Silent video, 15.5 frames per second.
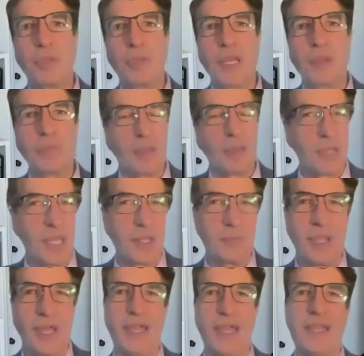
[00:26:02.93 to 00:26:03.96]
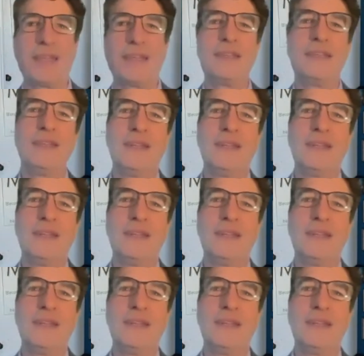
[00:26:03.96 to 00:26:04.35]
blank, blank, blank, blank,